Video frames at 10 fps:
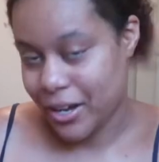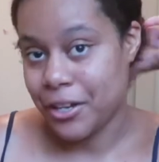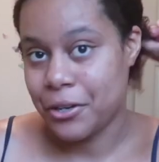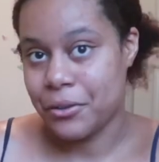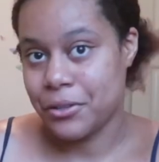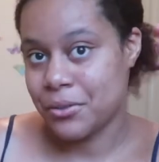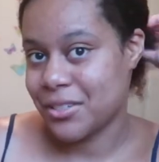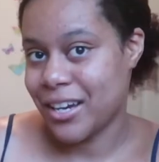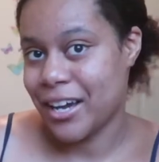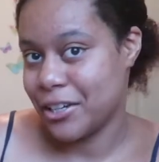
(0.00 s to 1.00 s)
I know this
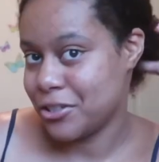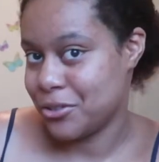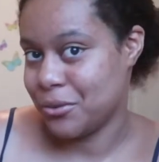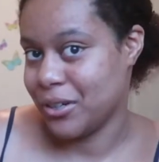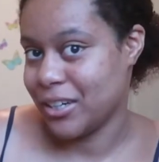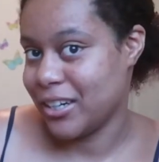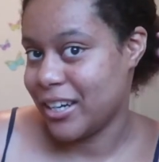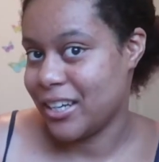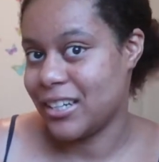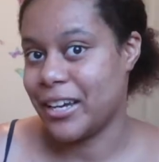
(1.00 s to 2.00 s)
was kind of short
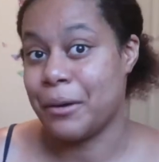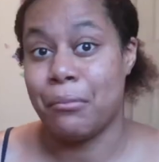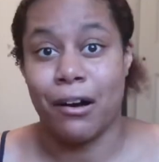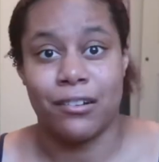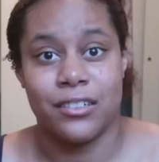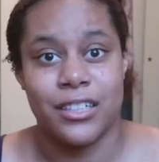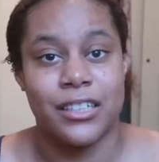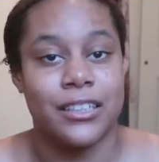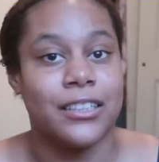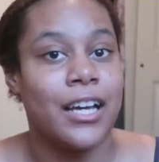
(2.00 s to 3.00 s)
and I
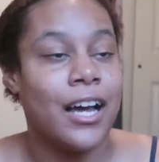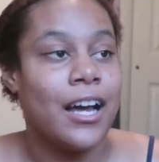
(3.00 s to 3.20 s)
apologize.